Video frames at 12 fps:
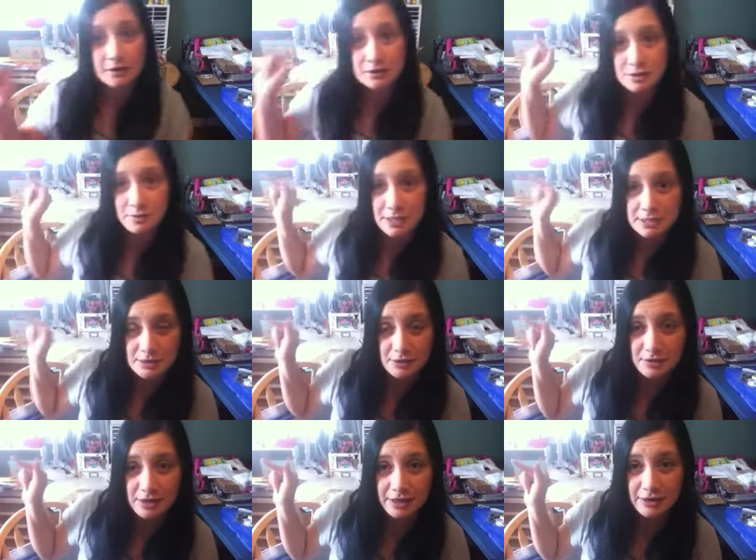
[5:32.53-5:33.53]
there's a mess
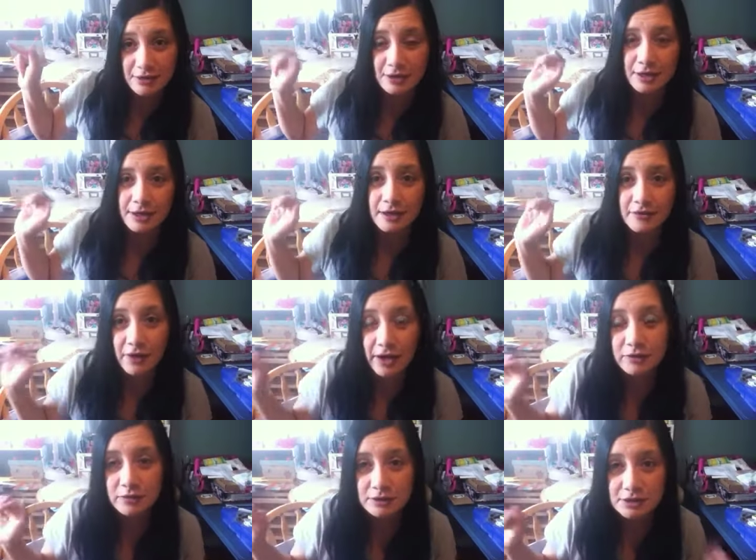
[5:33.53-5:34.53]
over there. If
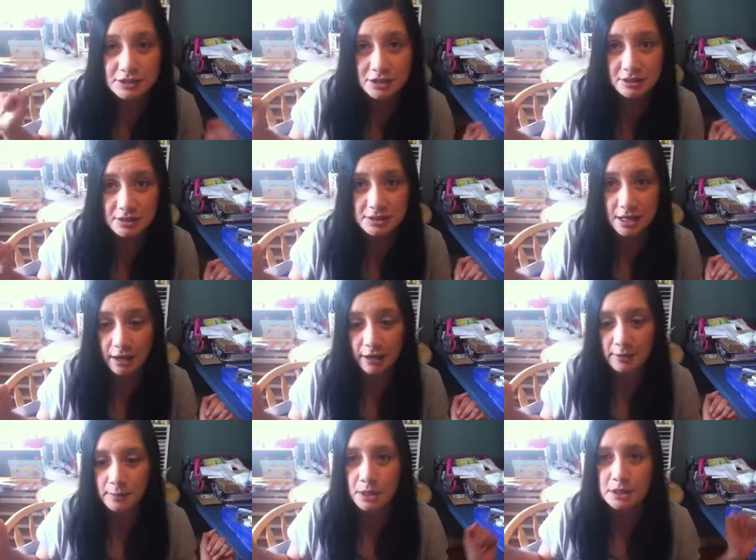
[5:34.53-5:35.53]
I really took the
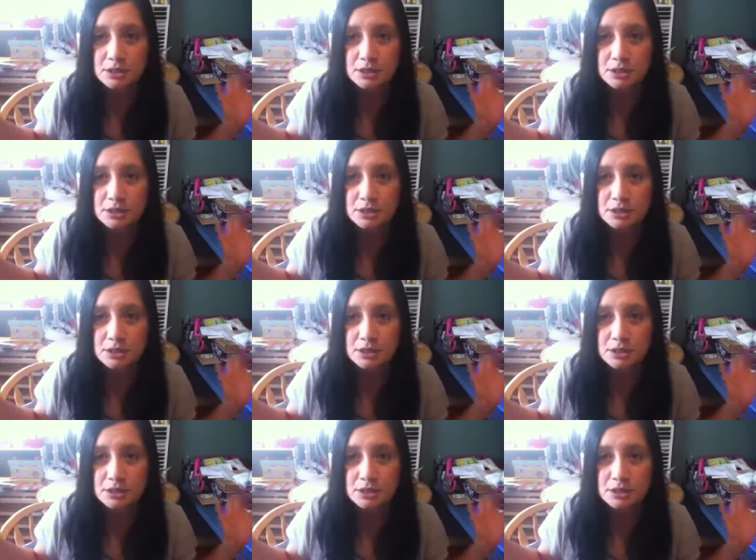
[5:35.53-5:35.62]
time